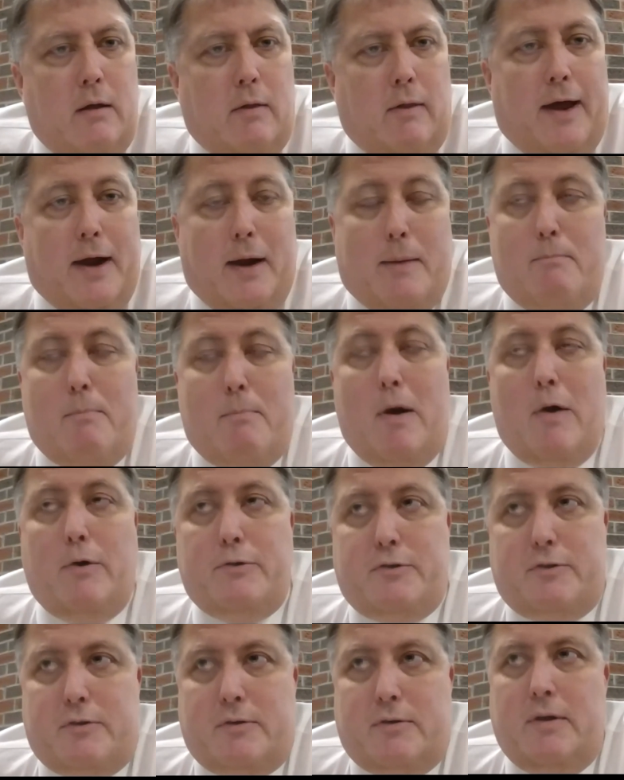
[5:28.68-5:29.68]
like
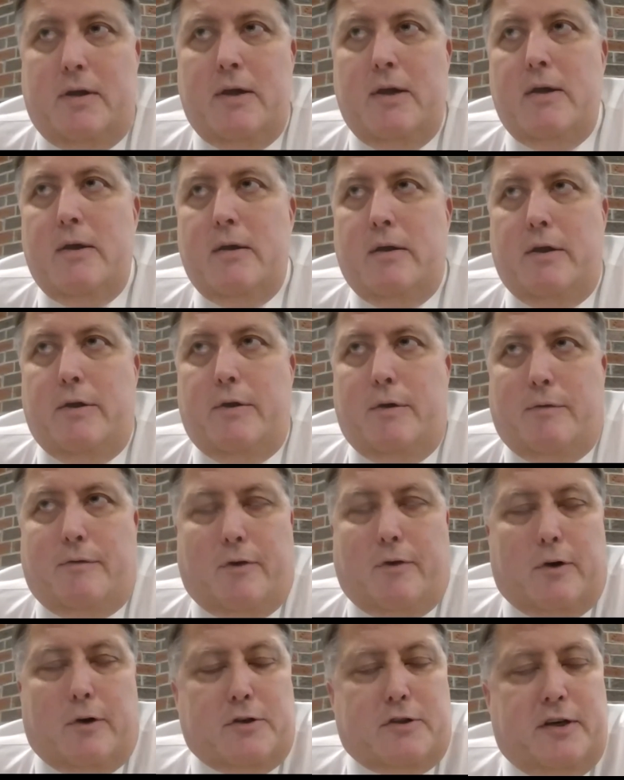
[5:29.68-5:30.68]
most
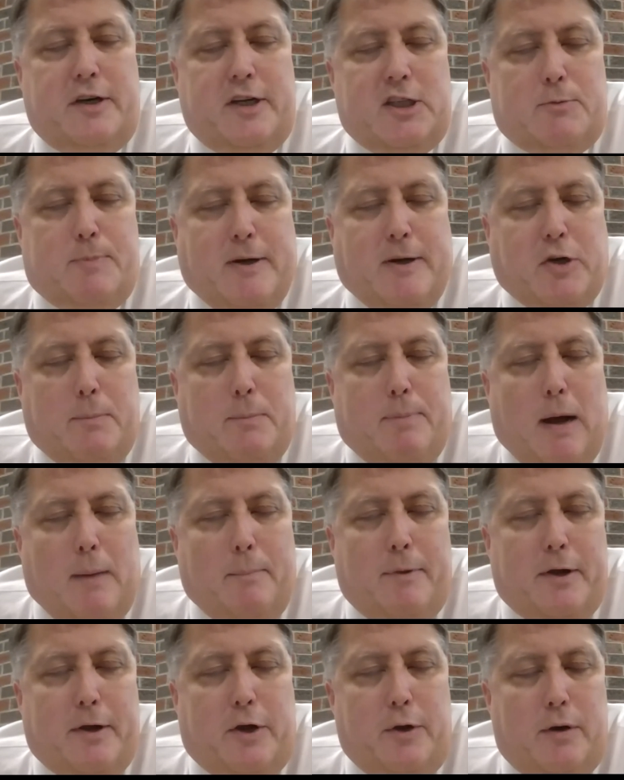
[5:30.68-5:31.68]
universities, especially
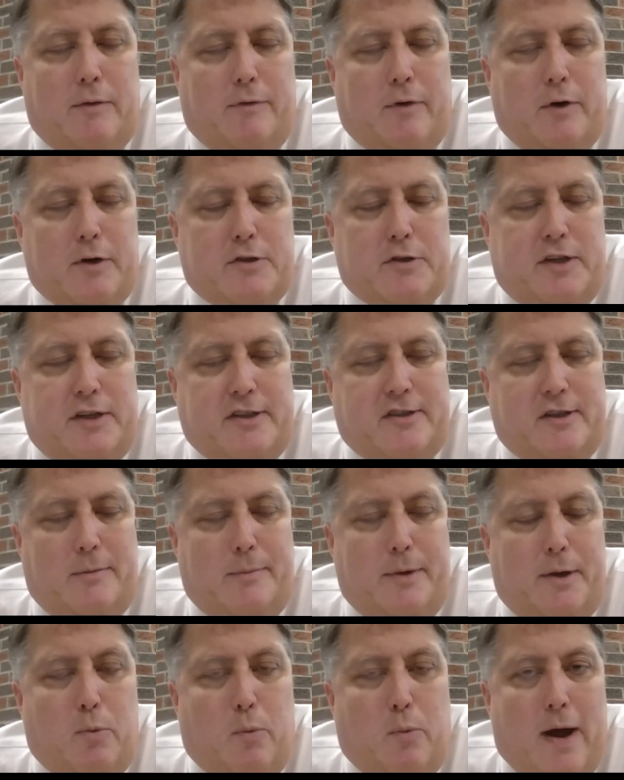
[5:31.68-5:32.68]
public universities in the
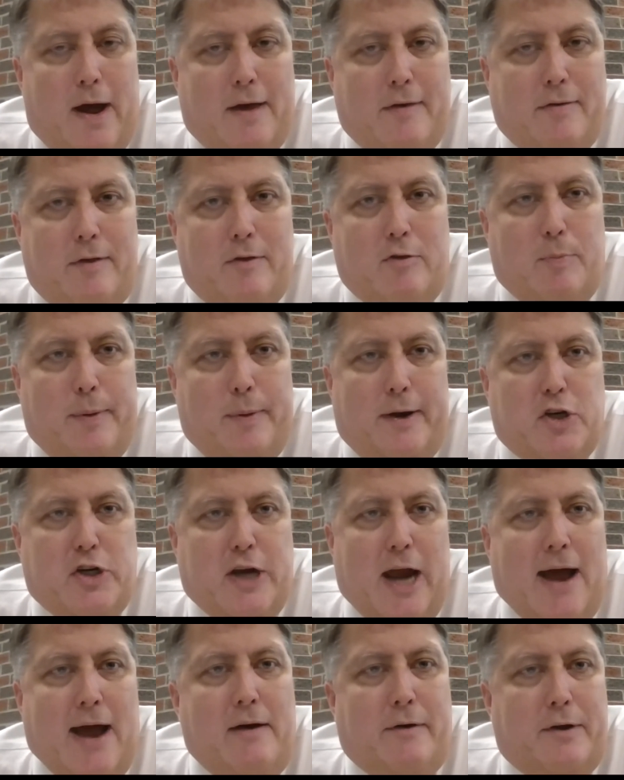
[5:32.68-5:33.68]
Midwest, it's been a
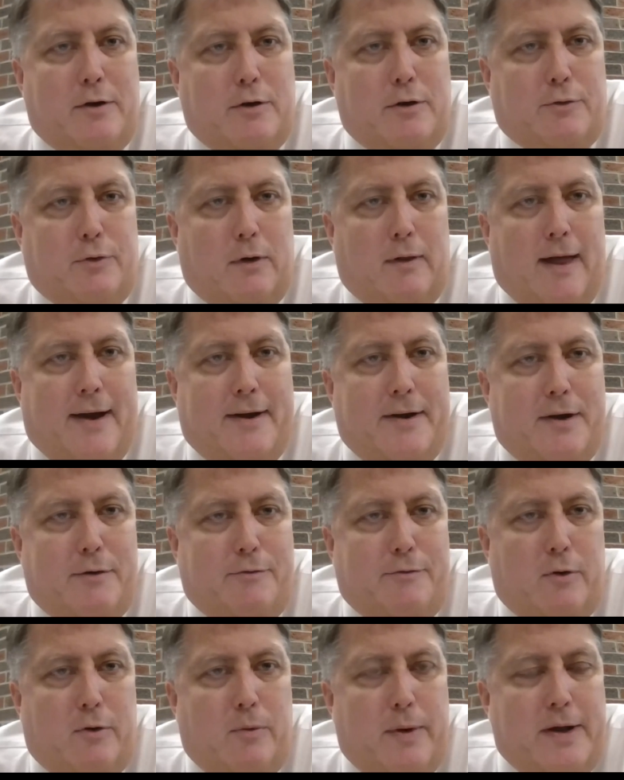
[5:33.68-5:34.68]
challenge for a lot of
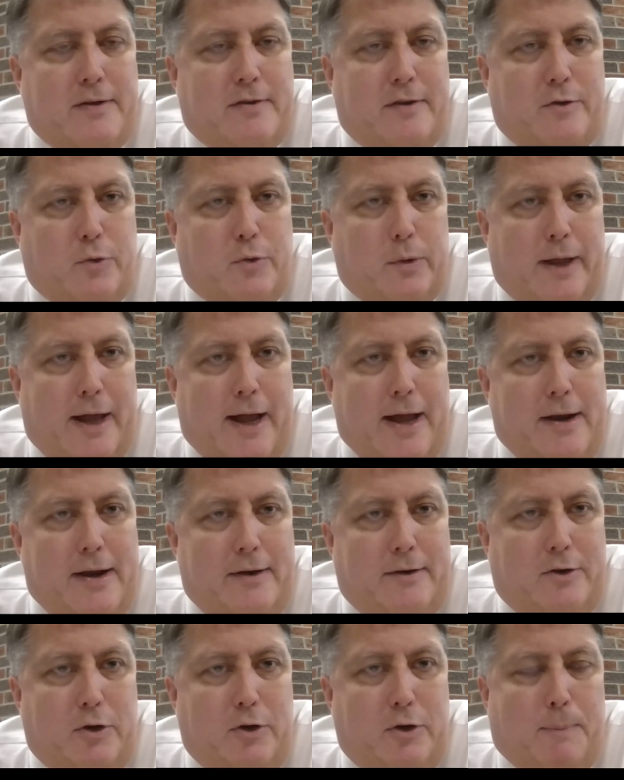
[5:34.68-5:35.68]
different reasons
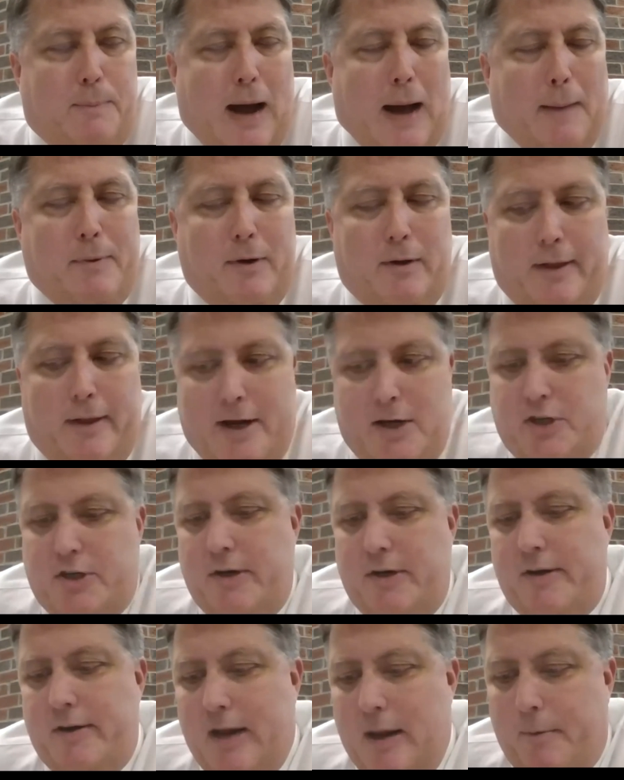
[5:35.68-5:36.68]
related to
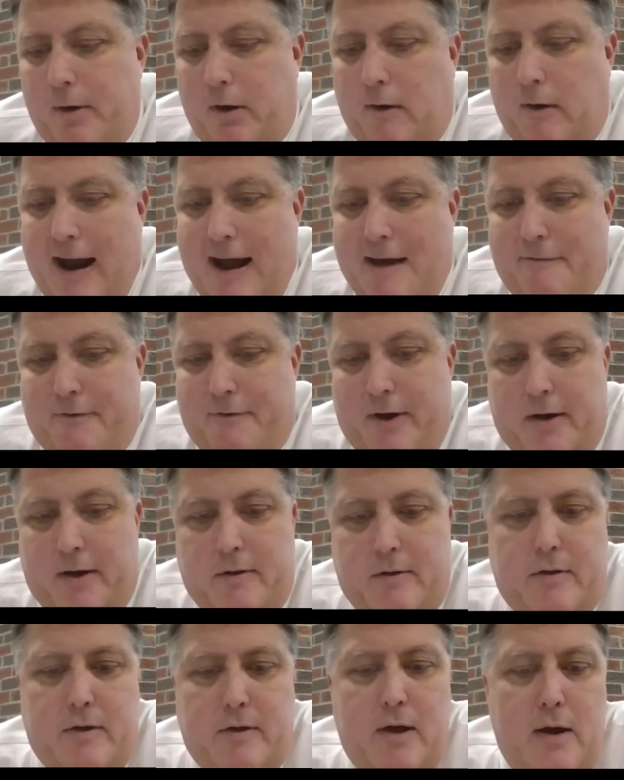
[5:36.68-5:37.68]
population and
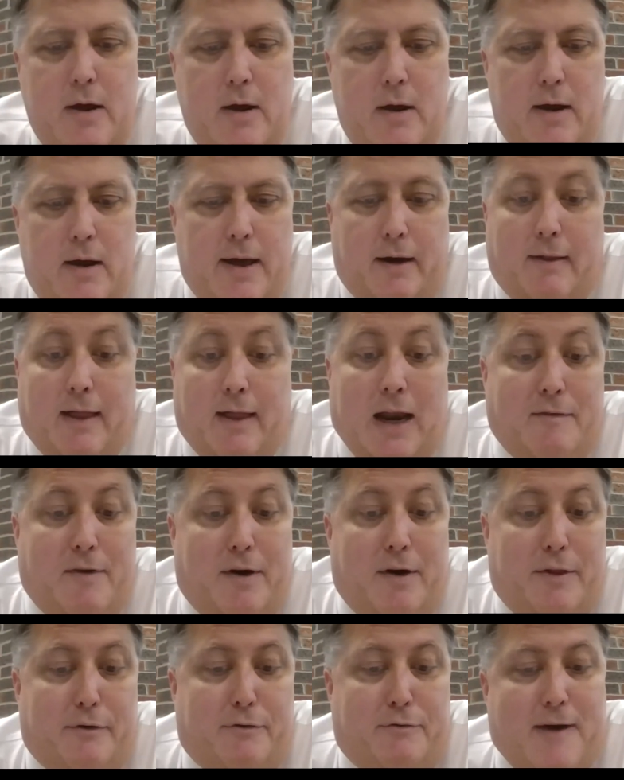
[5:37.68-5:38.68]
demographics and a lot of
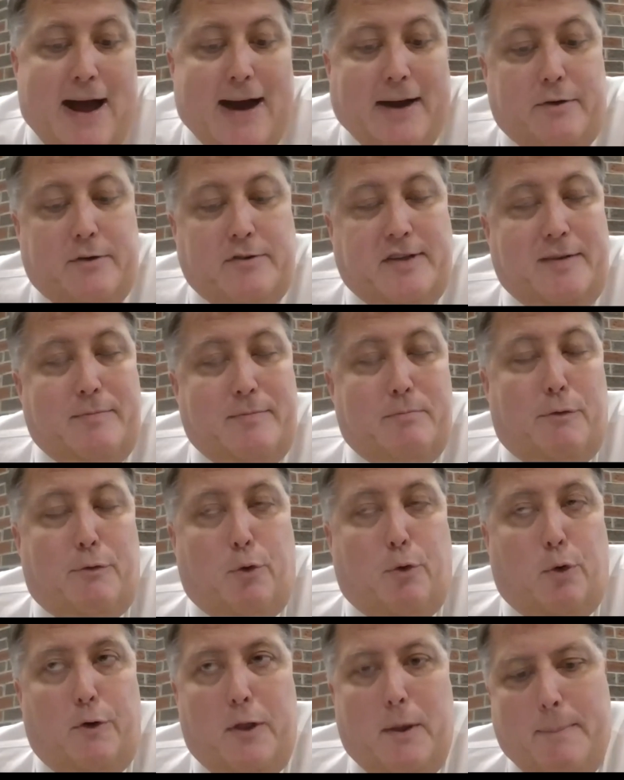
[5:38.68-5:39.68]
other factors even
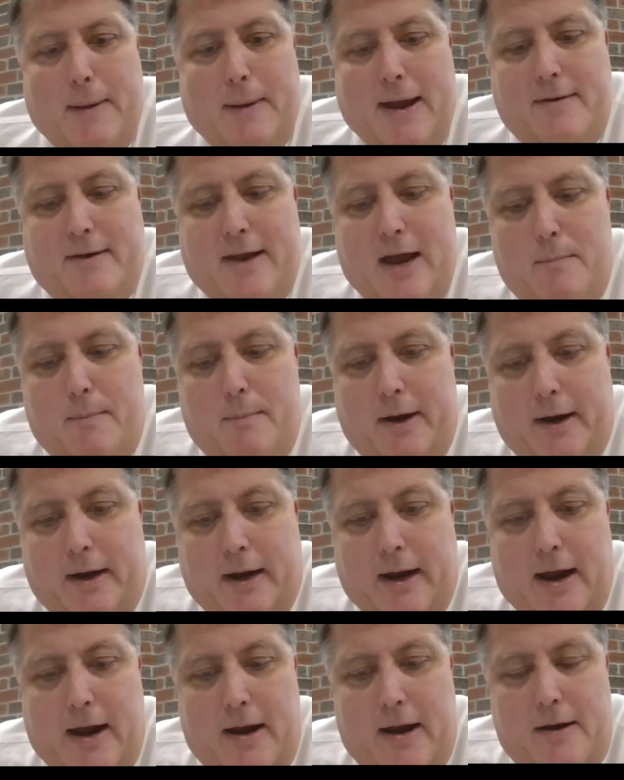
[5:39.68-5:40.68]
before the pandemic.
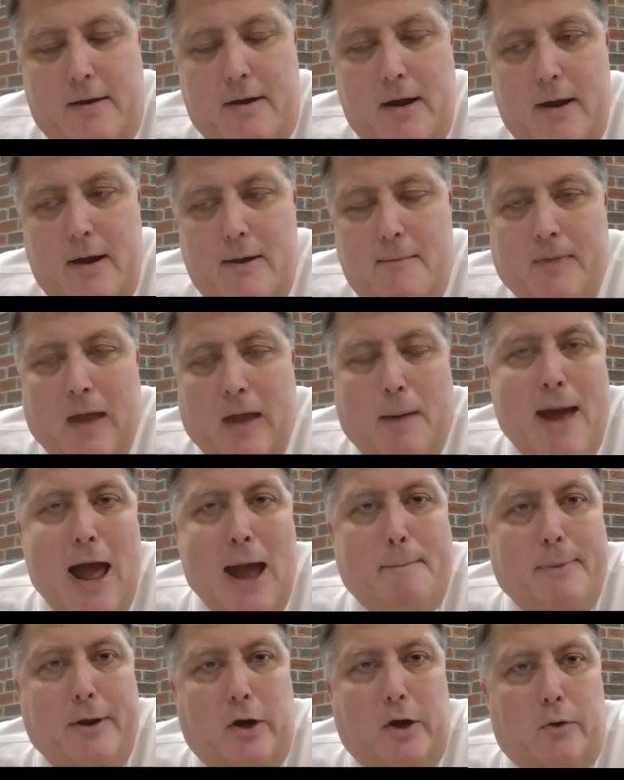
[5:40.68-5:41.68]
And I'm
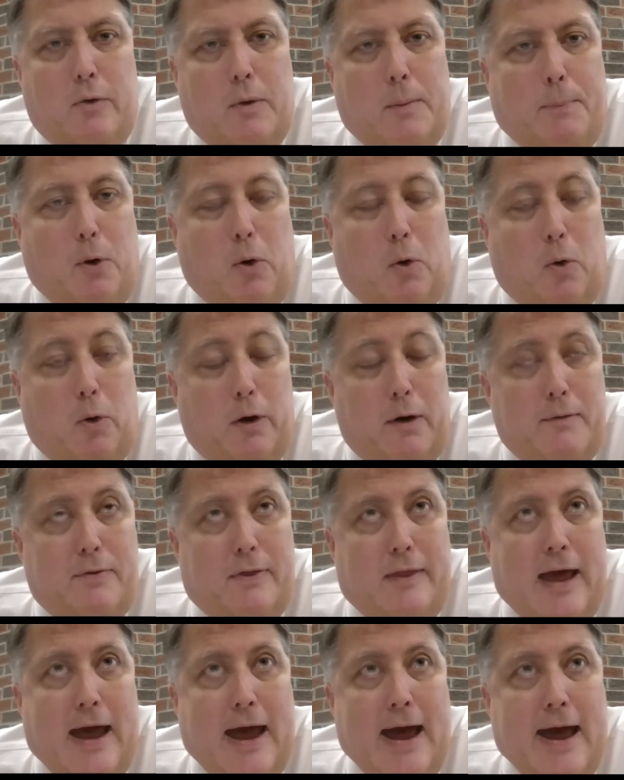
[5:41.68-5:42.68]
happy to report
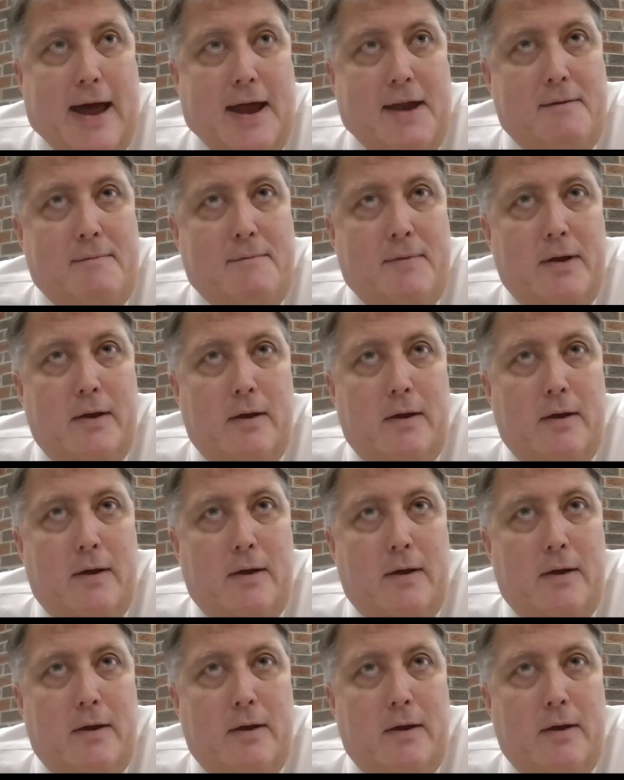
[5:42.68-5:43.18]
that